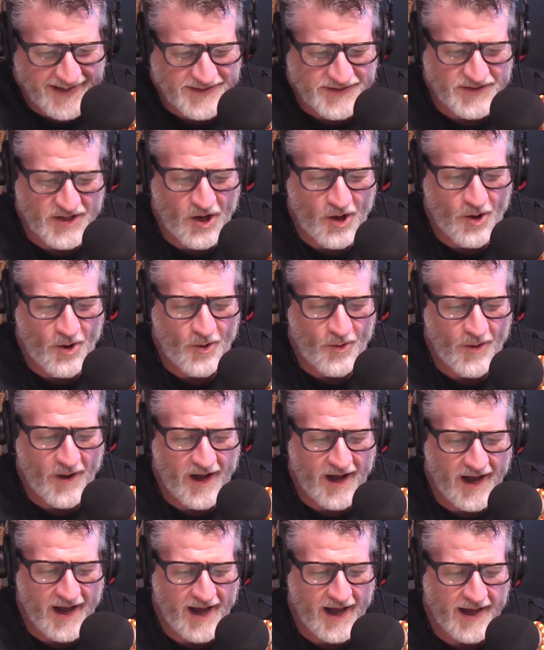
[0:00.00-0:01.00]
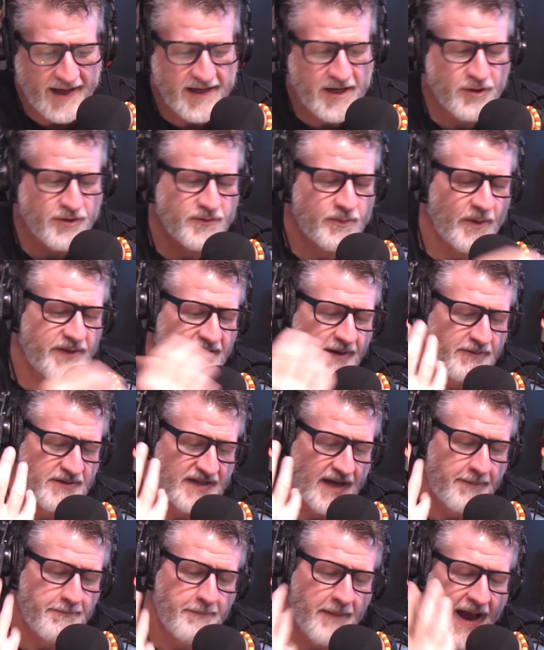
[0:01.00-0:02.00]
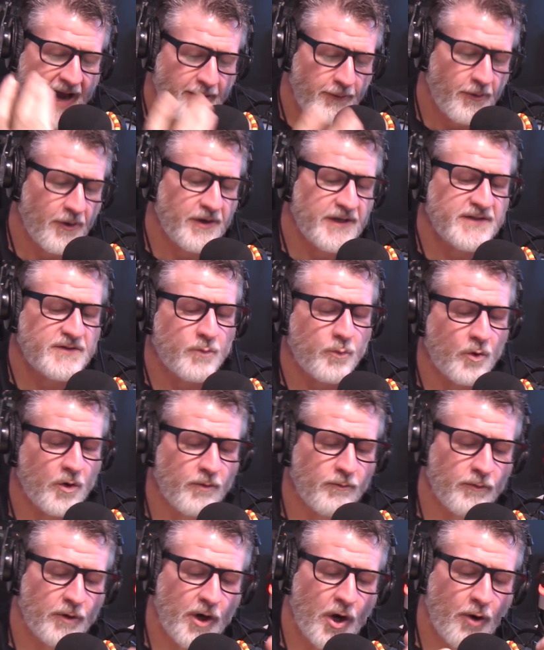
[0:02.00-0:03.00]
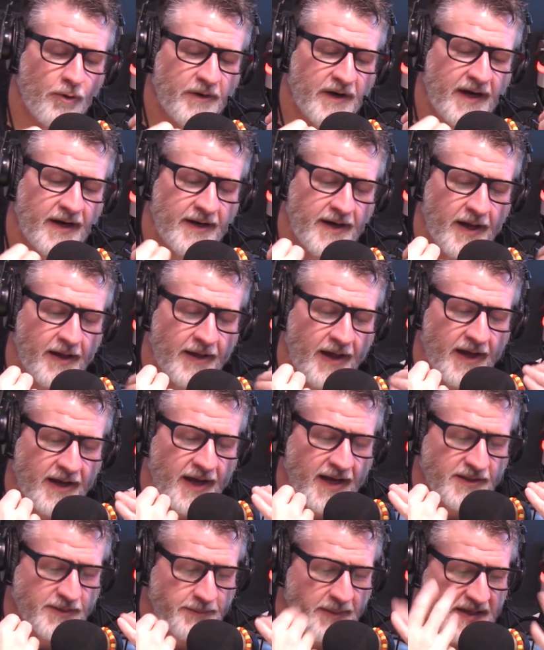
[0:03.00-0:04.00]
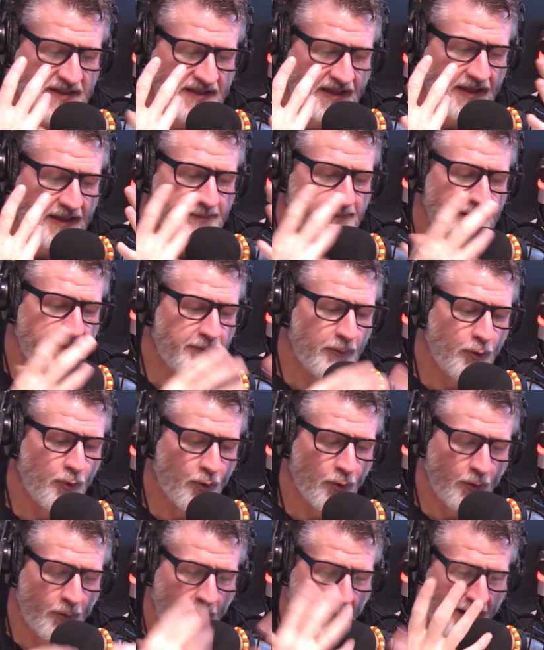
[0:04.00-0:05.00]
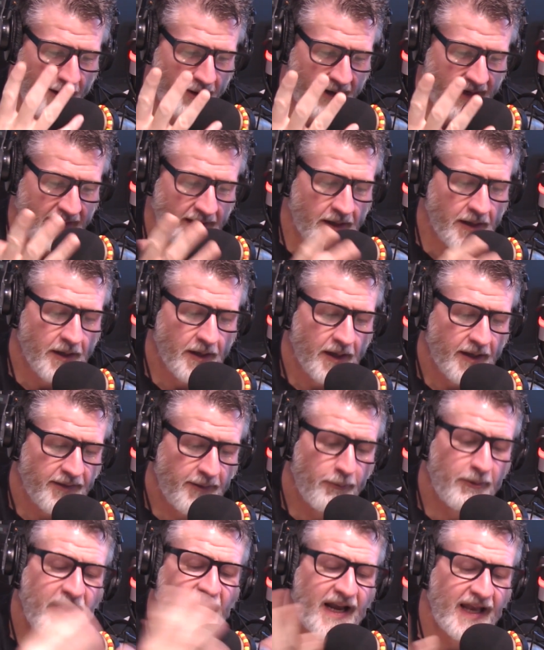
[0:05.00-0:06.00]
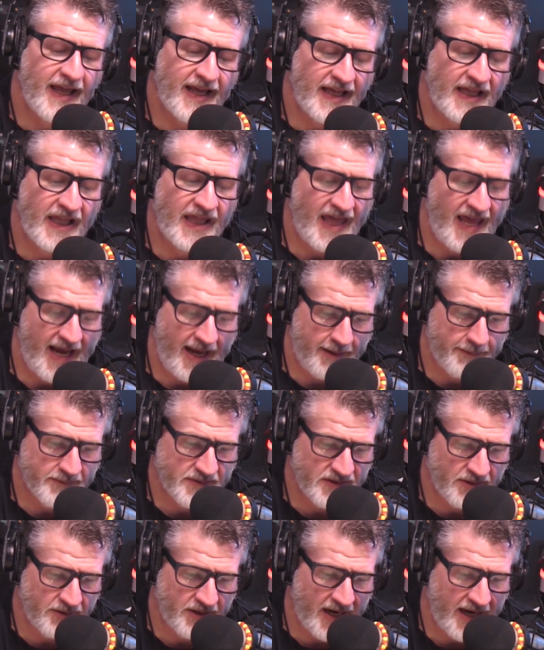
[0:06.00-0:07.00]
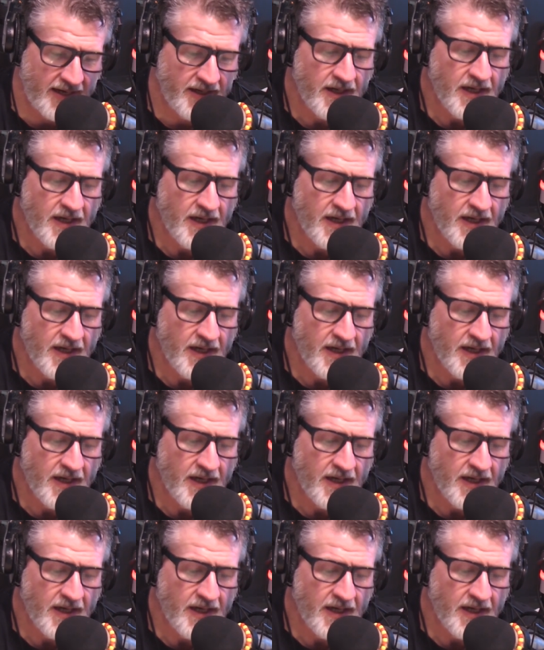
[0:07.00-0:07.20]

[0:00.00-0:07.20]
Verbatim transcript: So uh, here's what they would say: macaronis were, were known uh, as basically people who were wearing. They were kind of like glams, okay?